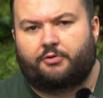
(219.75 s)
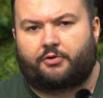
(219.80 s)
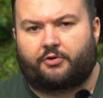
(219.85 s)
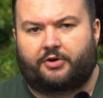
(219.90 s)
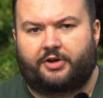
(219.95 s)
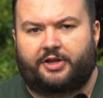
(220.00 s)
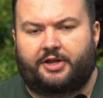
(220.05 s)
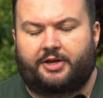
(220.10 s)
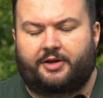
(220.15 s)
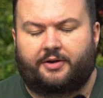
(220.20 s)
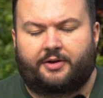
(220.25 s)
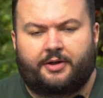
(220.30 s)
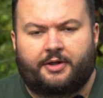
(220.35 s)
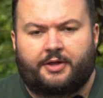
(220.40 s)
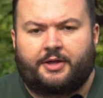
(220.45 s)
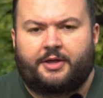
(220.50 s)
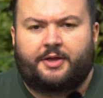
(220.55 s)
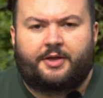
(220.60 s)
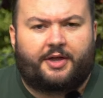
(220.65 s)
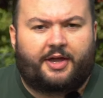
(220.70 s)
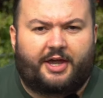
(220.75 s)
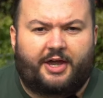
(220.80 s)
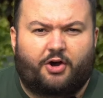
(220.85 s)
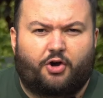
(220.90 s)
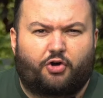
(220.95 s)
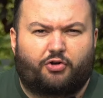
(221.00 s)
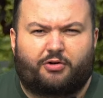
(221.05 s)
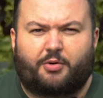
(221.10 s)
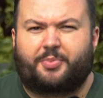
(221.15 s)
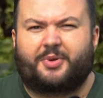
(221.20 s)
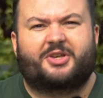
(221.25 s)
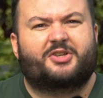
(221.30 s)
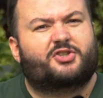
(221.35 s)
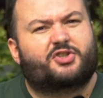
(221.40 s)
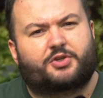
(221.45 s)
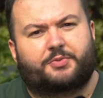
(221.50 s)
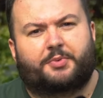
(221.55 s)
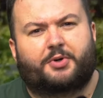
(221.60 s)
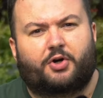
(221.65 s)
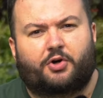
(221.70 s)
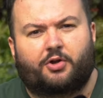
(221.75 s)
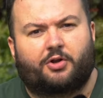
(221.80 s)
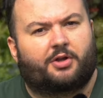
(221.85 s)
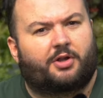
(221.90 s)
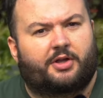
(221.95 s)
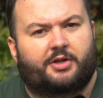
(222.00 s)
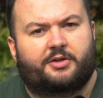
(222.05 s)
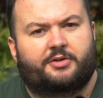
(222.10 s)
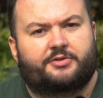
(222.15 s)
green or a bit smaller.